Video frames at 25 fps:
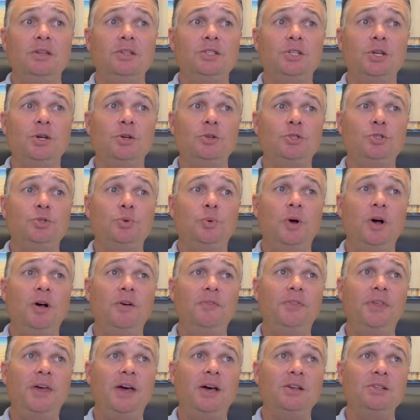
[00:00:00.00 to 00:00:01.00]
So
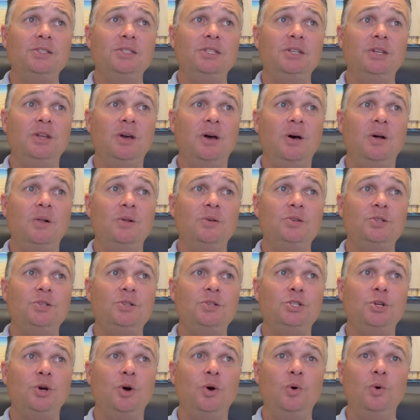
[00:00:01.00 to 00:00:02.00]

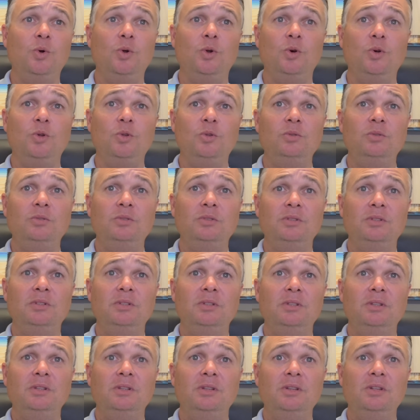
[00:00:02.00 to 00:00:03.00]
$12,000 total.
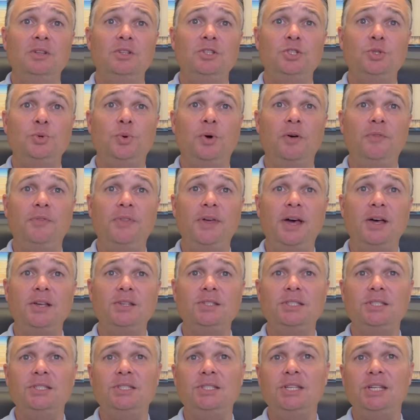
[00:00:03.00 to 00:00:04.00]

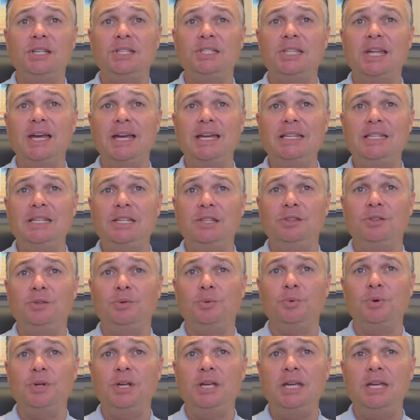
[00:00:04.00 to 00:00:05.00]

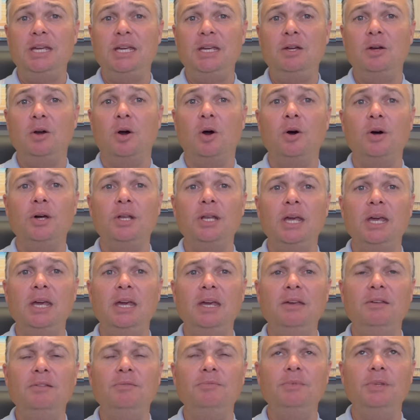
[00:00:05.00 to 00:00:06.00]
$12,693 on
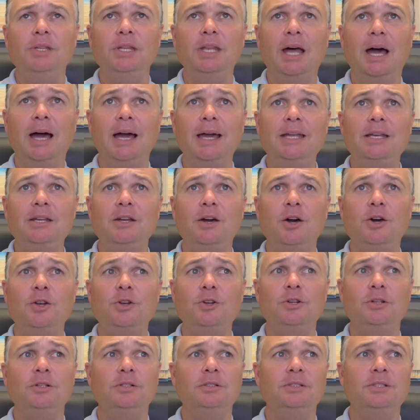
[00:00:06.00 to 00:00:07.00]
a
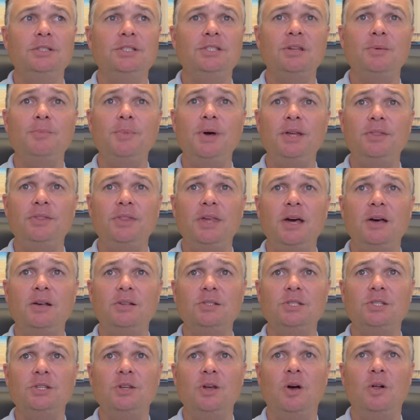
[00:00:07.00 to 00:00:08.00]
$900 and some odd
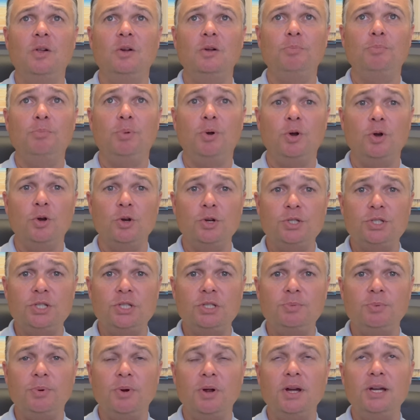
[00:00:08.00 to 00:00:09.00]
thousand
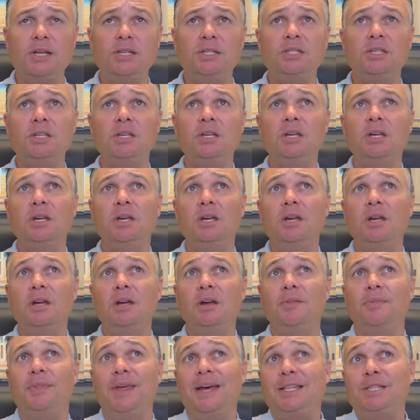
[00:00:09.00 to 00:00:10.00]
purchase price.
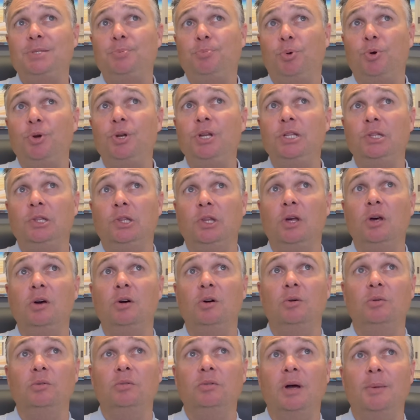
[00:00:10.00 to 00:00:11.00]
That's pretty
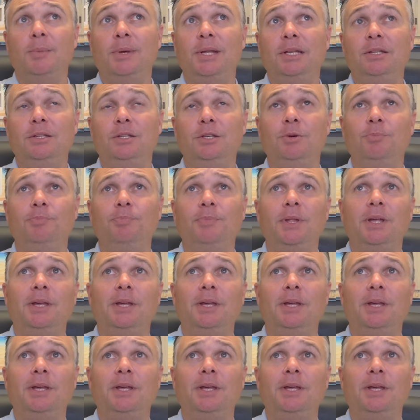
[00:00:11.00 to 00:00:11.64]
low. I mean,